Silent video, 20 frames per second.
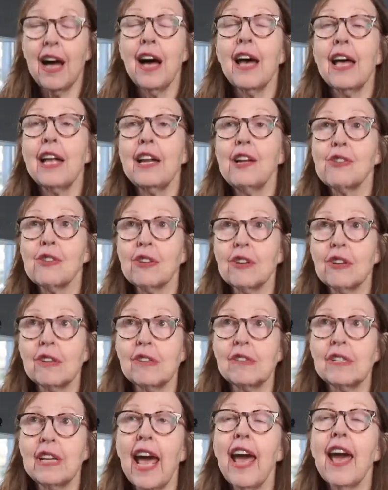i
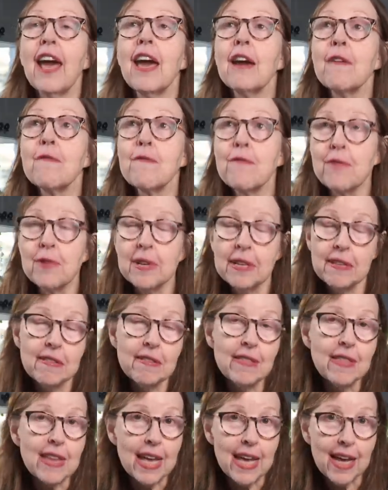learned
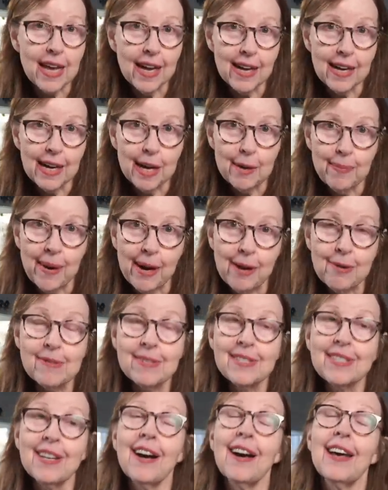everything
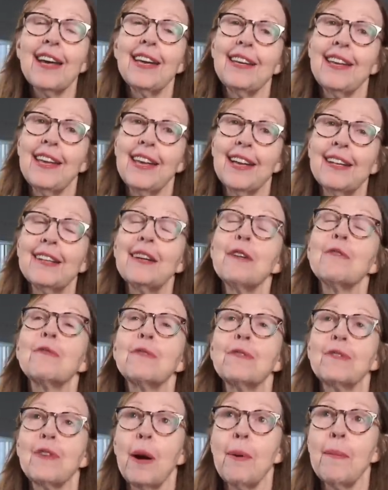about dieting
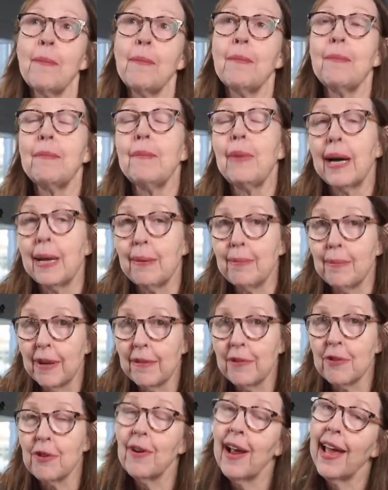from my
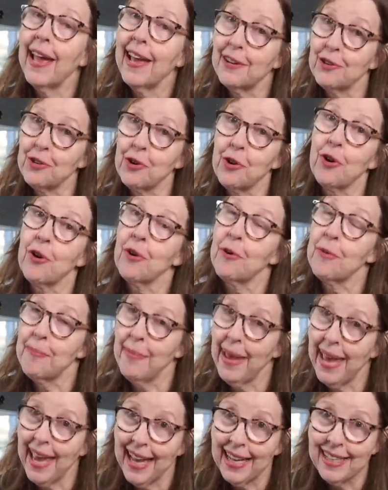mother and her
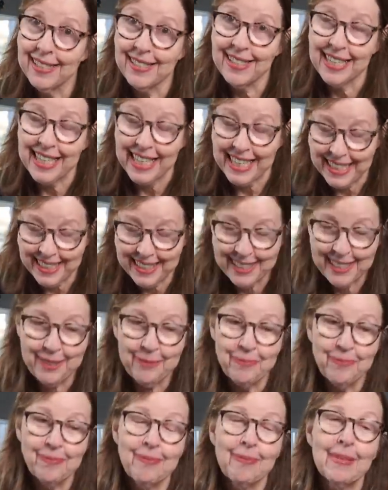magazines